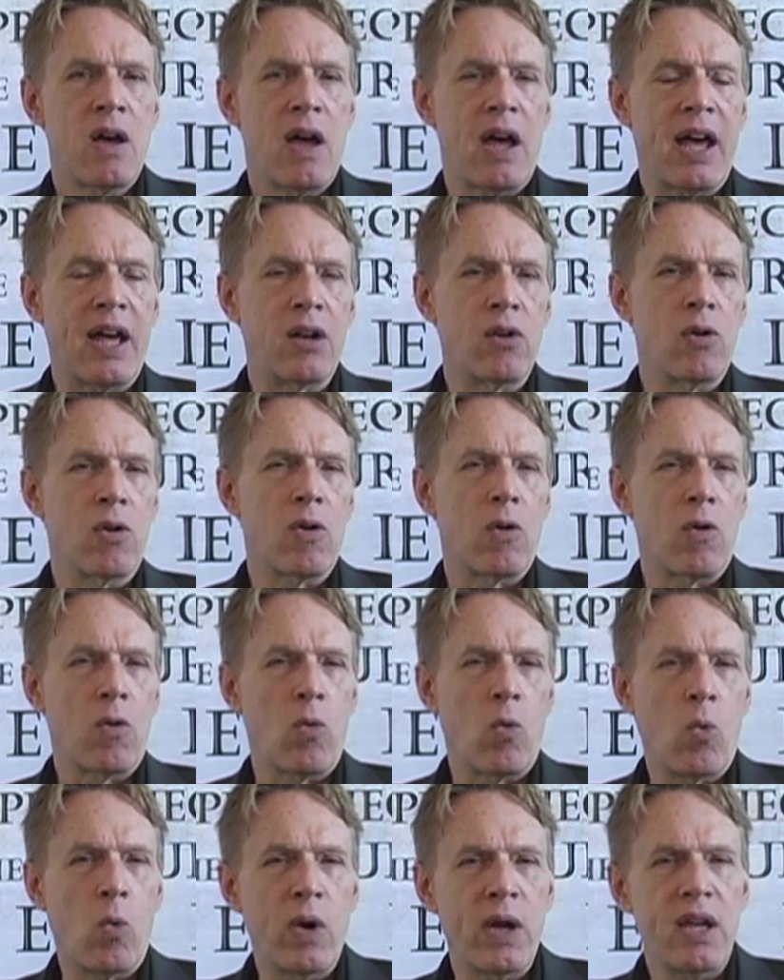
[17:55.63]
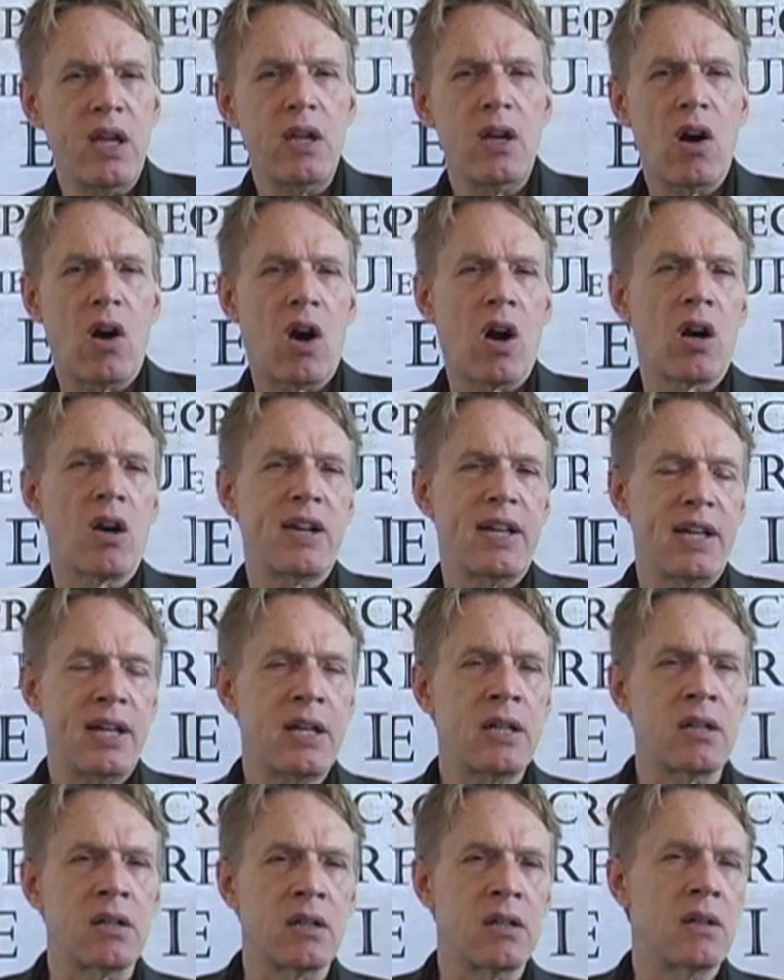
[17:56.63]
and we are
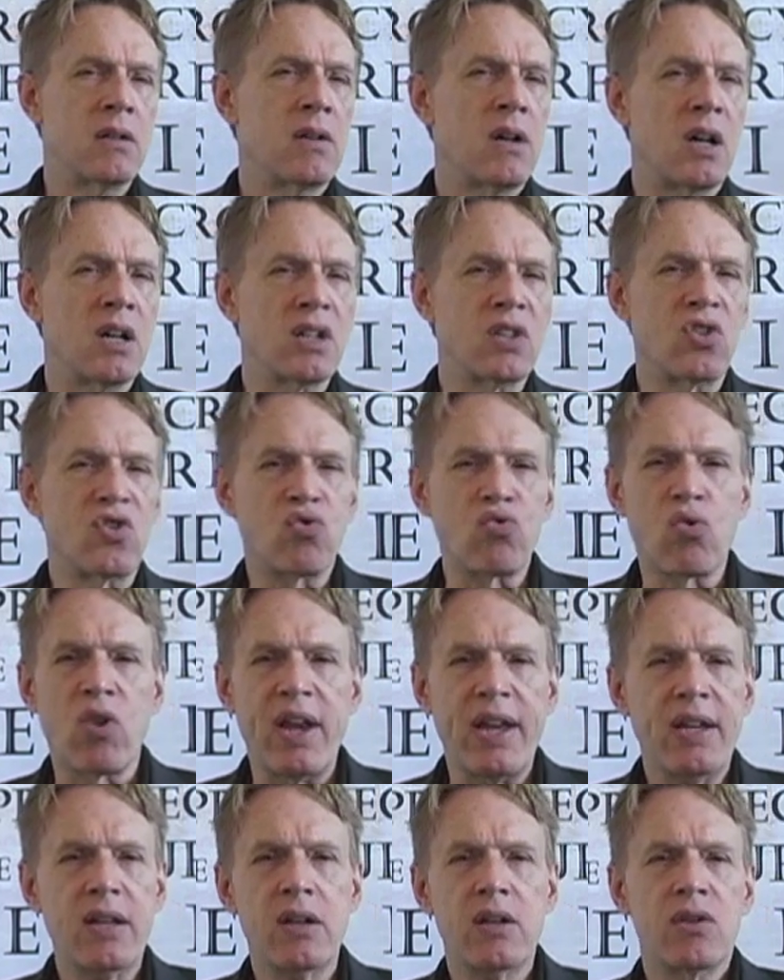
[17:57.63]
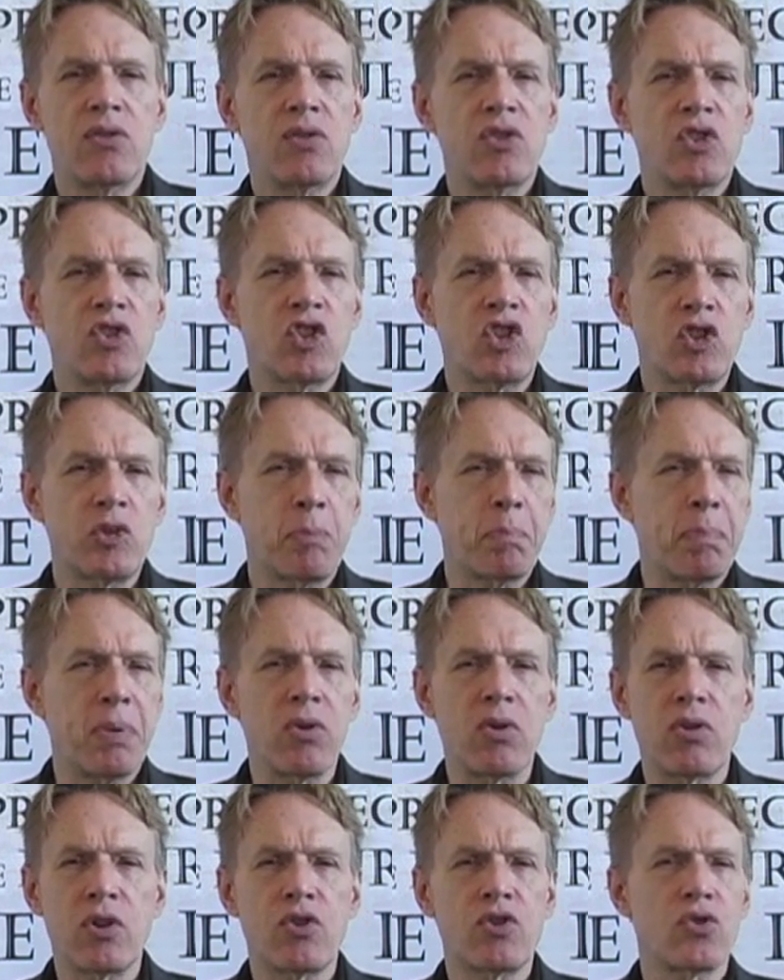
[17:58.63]
in a great
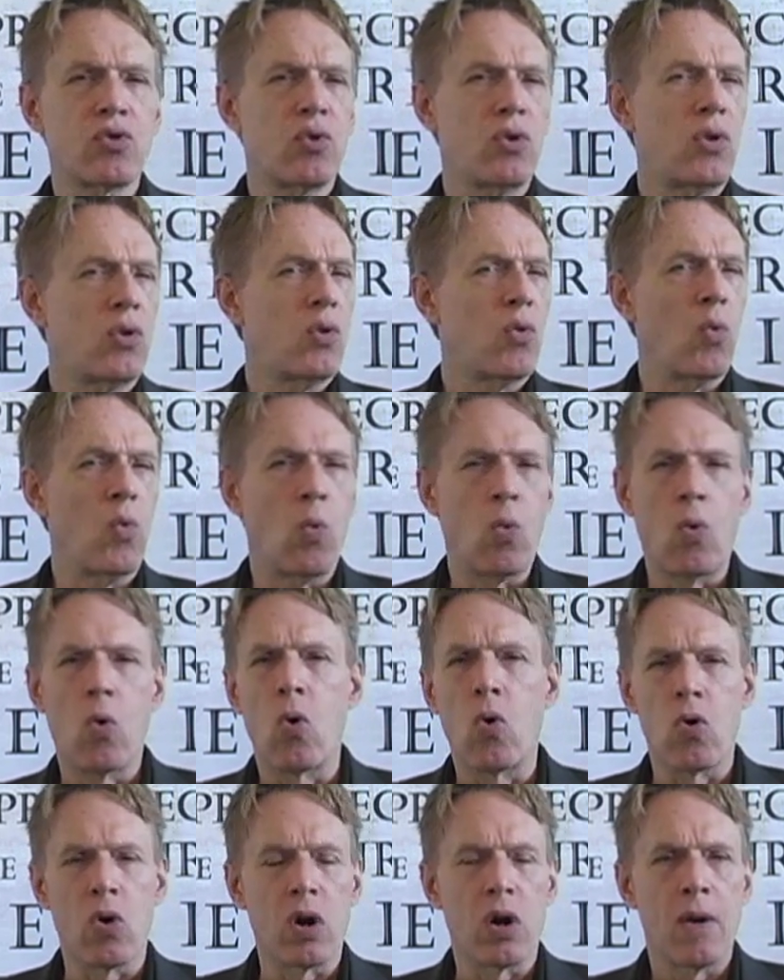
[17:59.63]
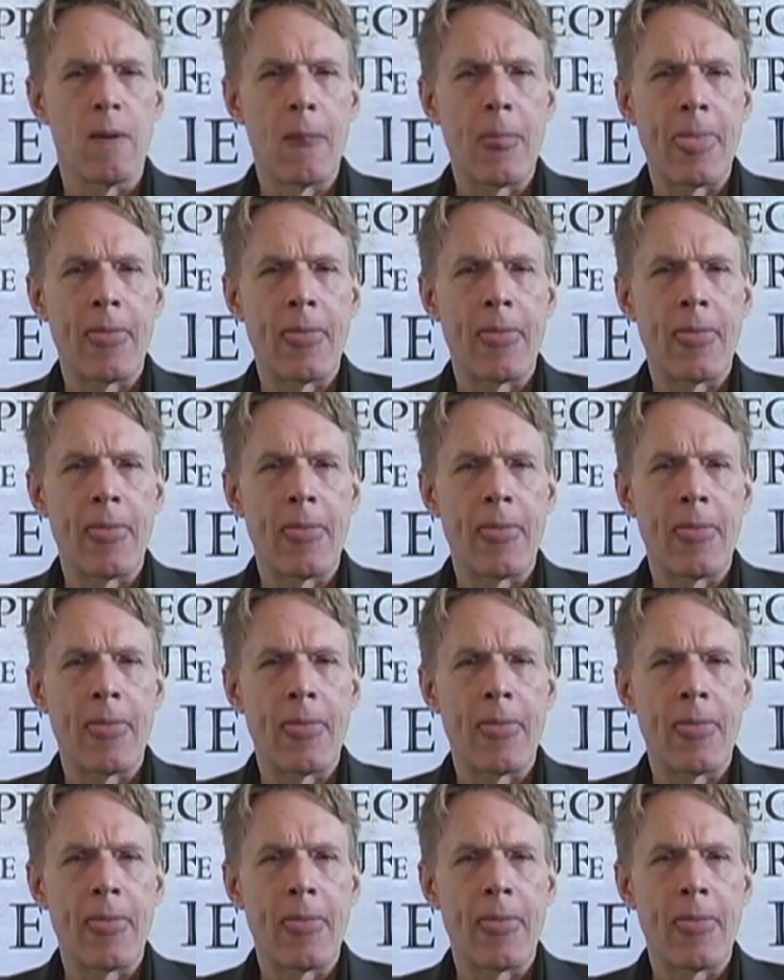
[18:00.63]
spiritual war.